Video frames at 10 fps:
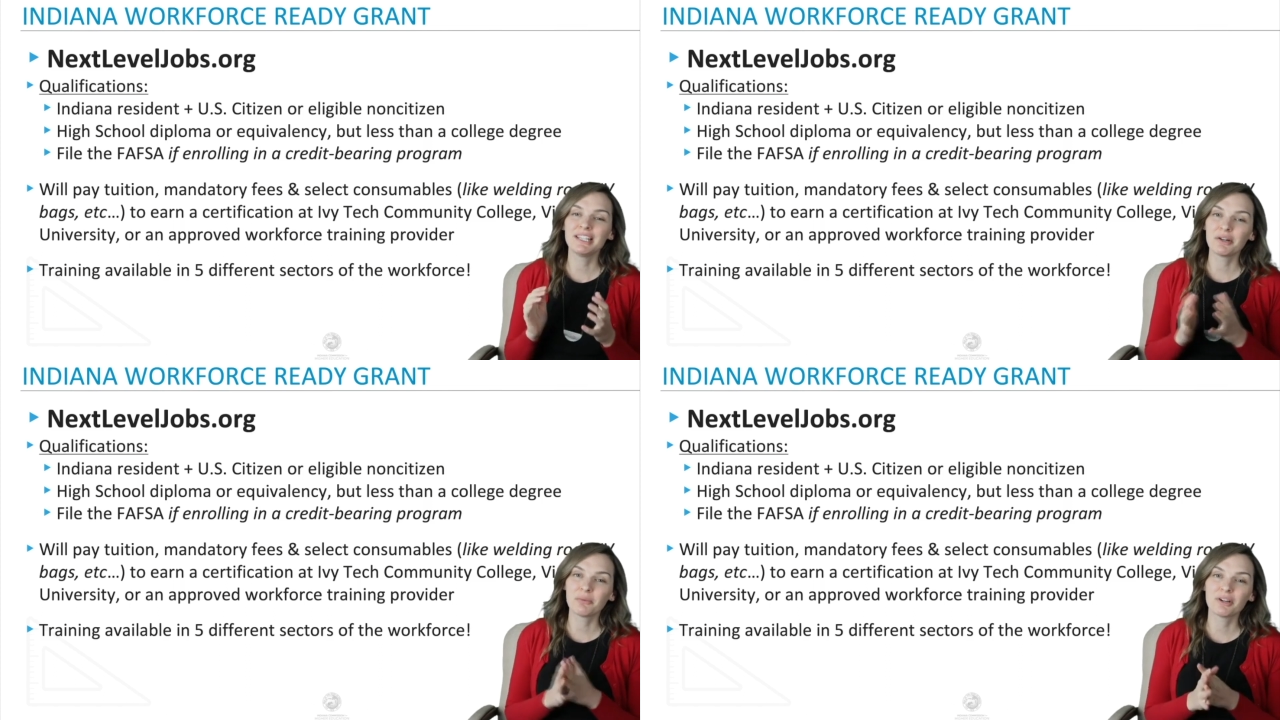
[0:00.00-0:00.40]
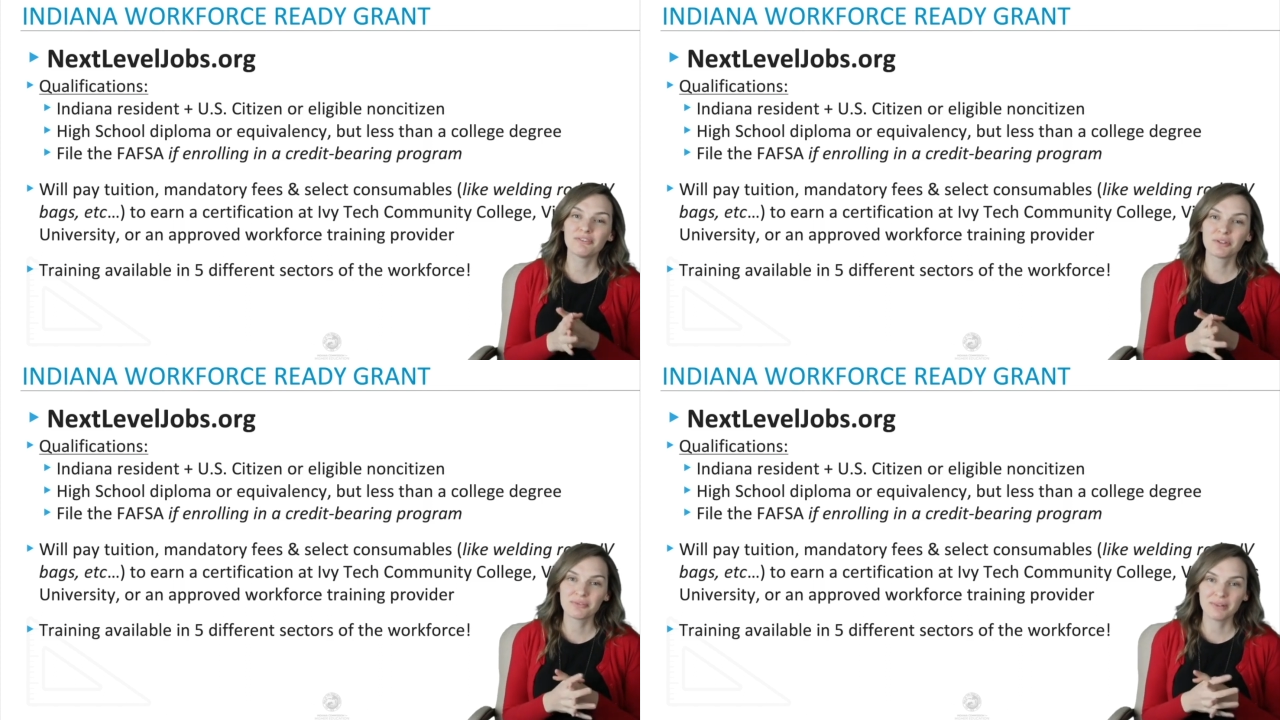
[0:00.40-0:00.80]

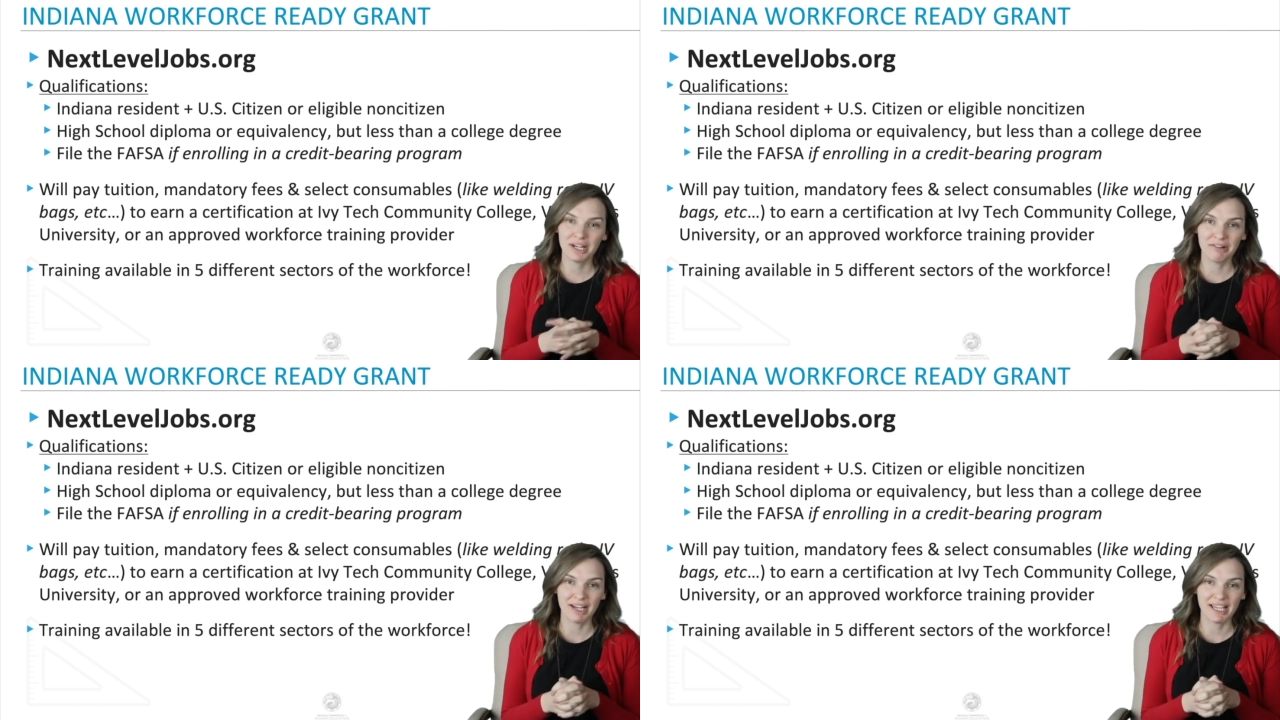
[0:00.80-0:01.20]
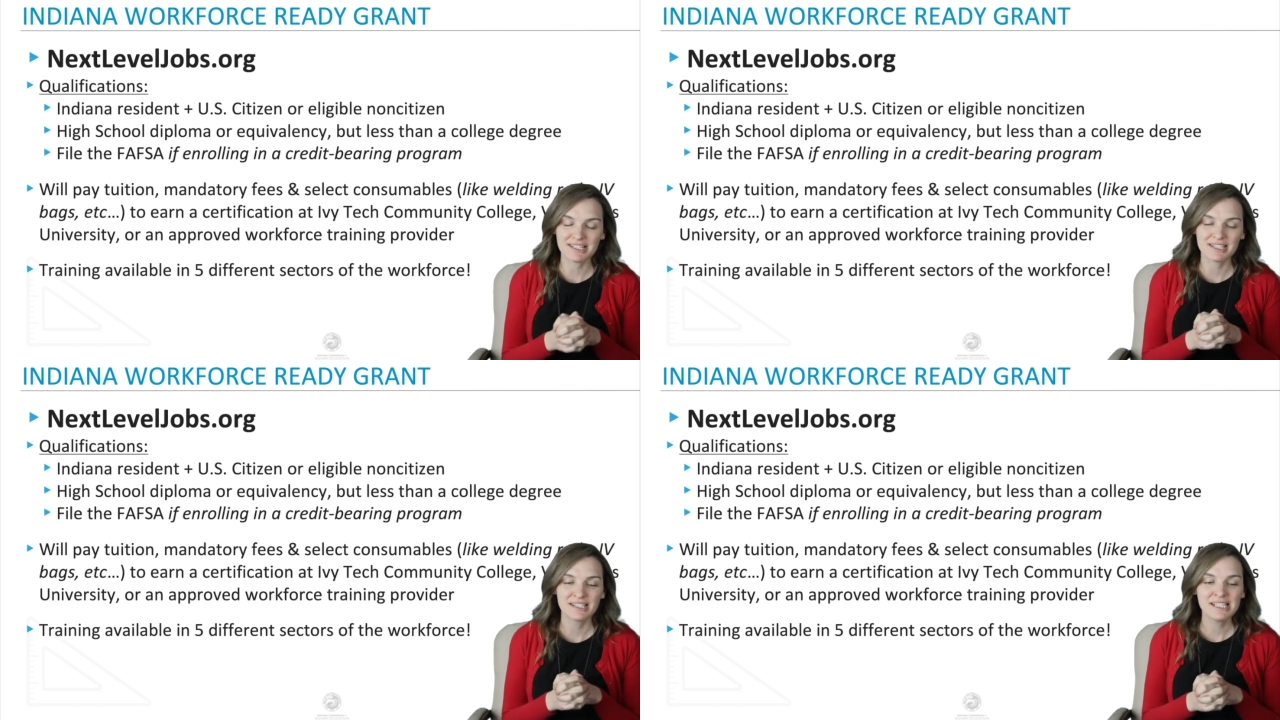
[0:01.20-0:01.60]
Workforce Ready
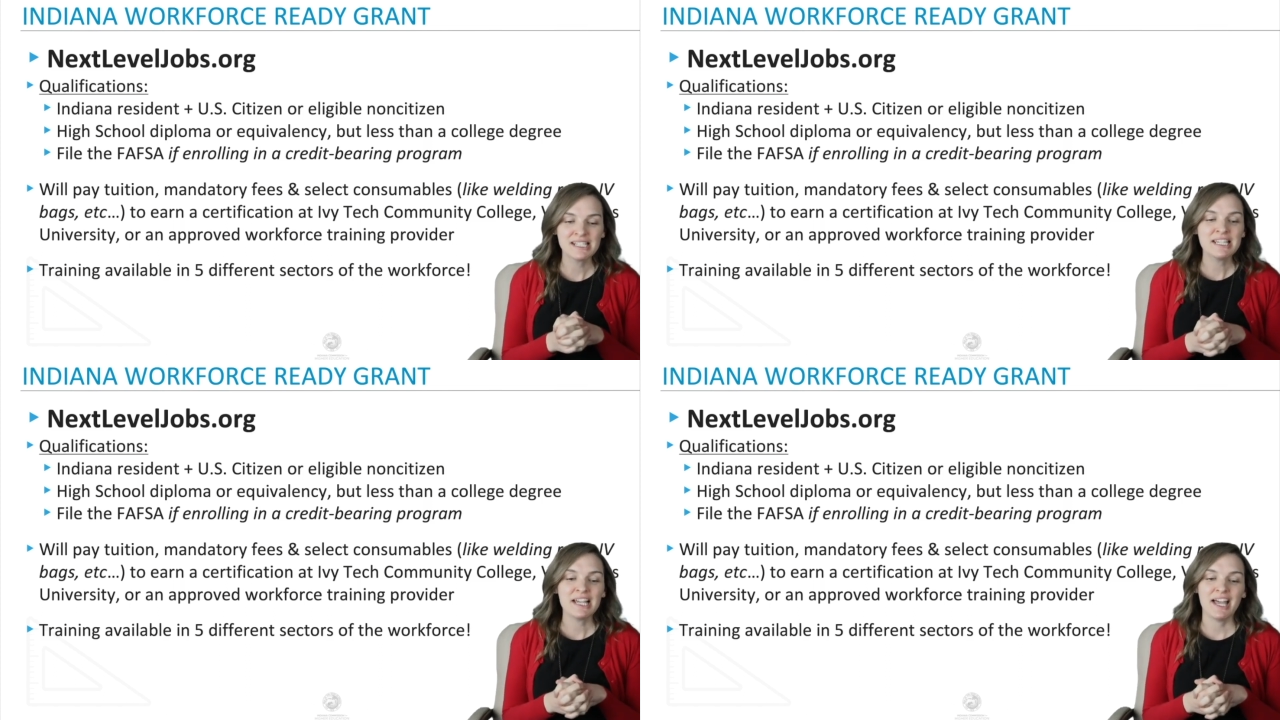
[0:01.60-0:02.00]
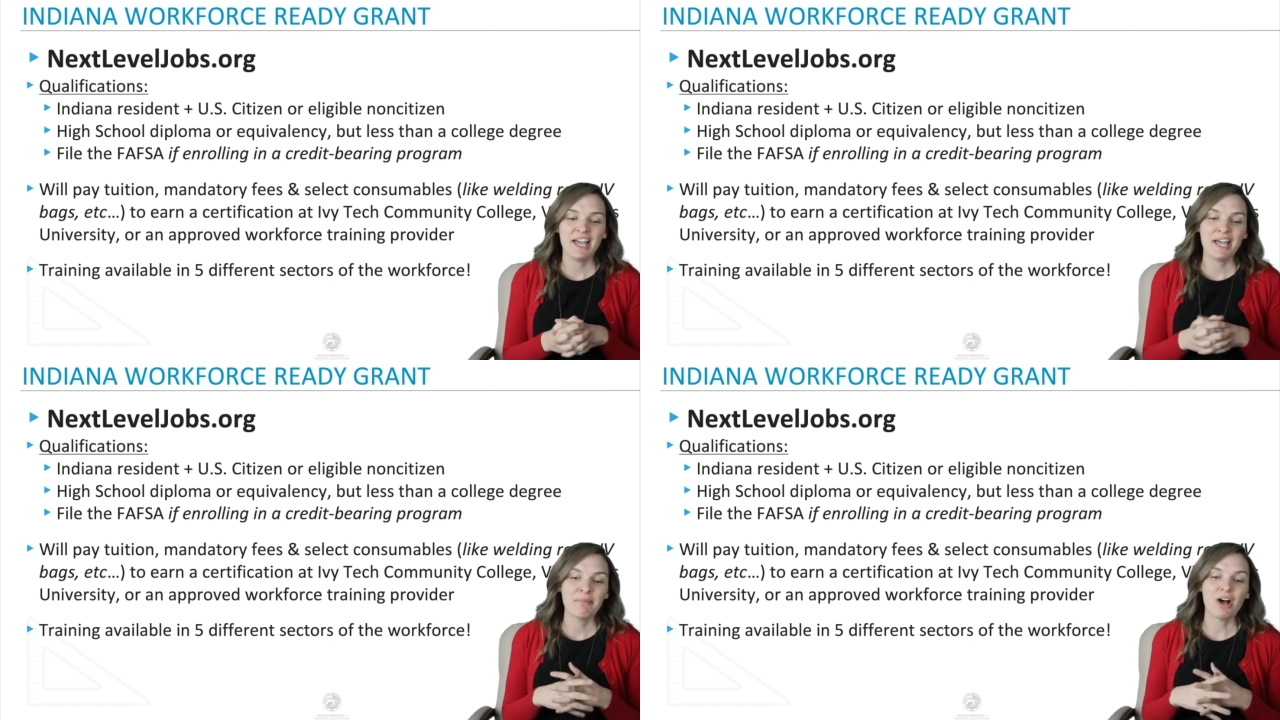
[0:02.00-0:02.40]
Grant.
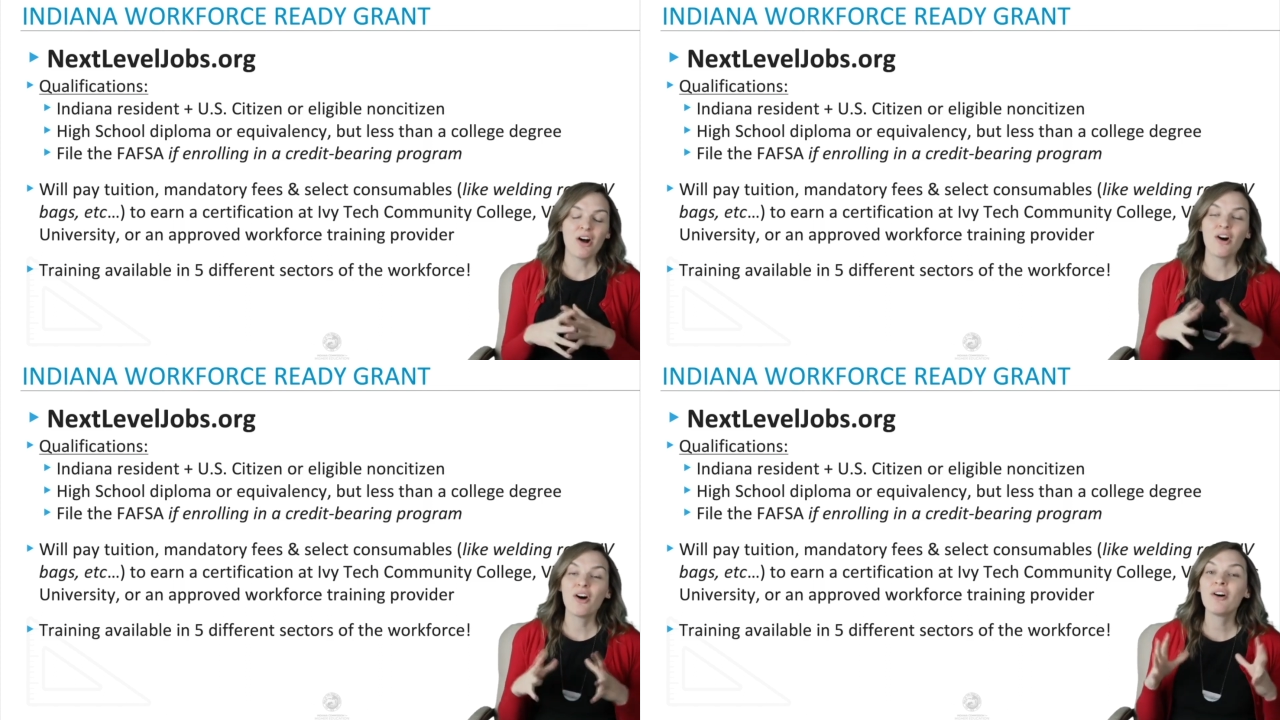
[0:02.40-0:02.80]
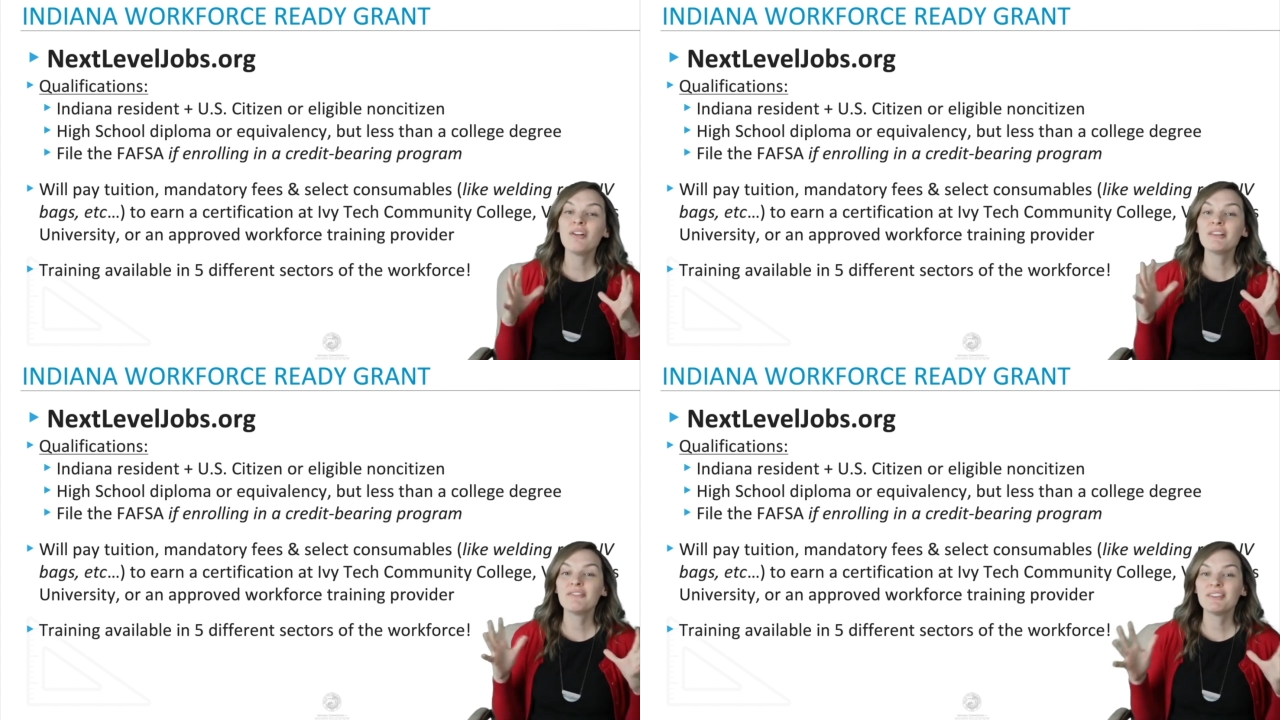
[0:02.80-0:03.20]

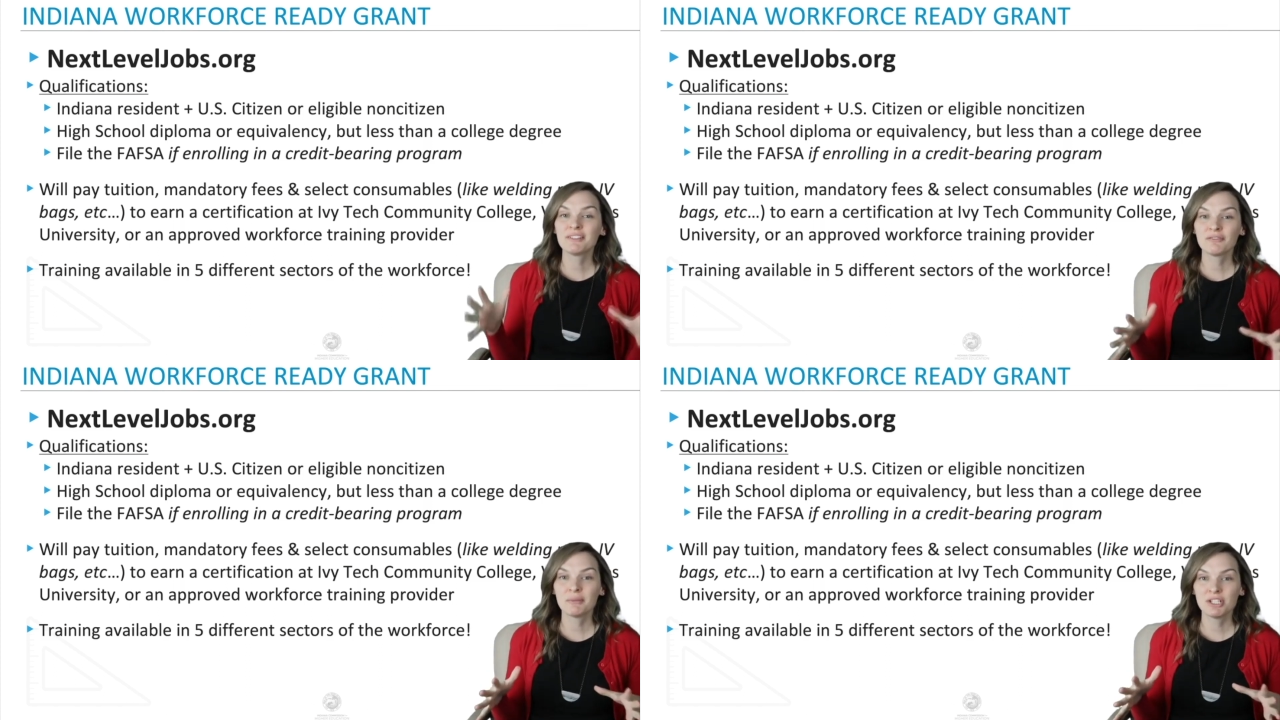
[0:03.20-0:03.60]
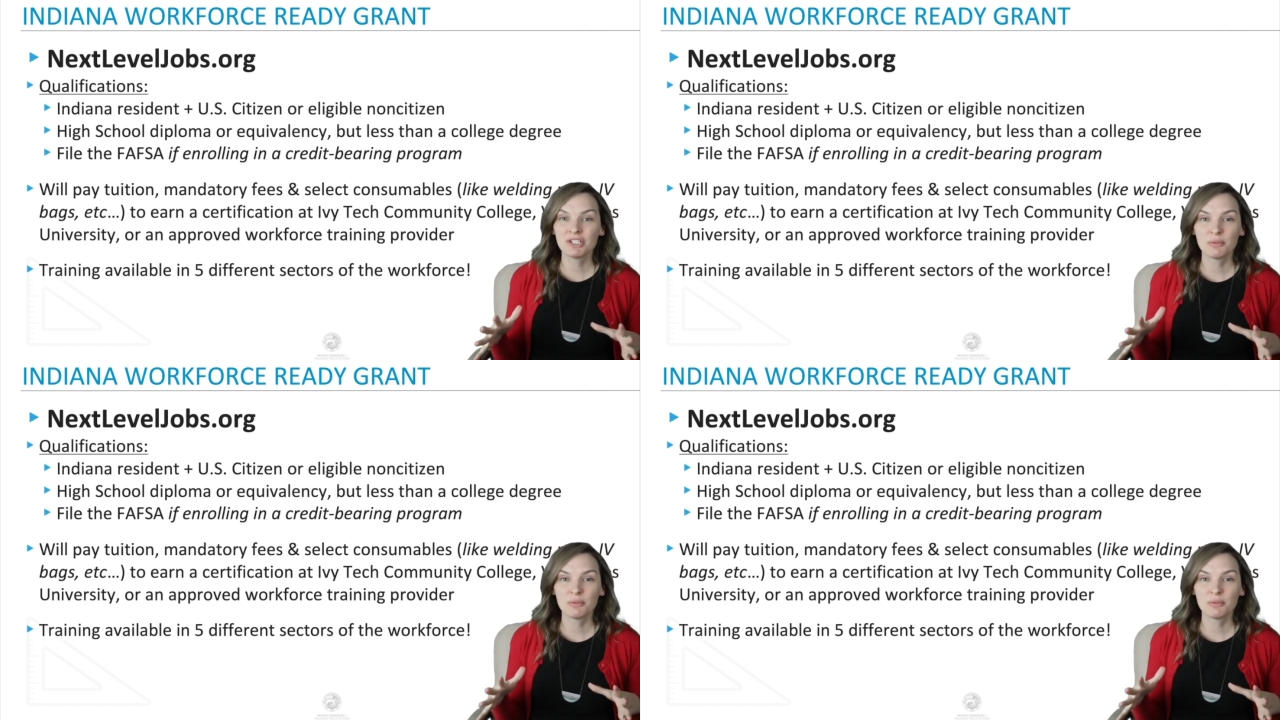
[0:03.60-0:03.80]
All of this information,